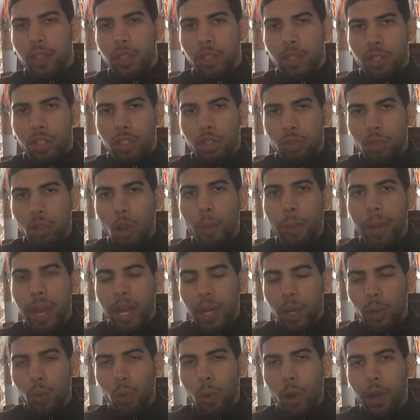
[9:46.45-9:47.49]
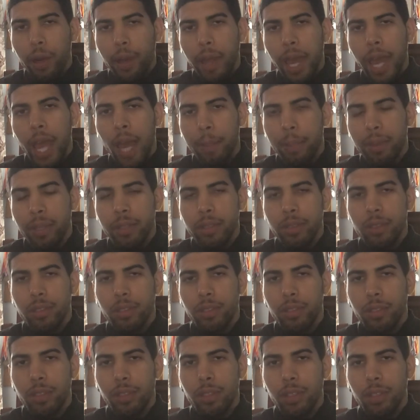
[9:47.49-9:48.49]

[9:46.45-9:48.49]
So no matter what happens,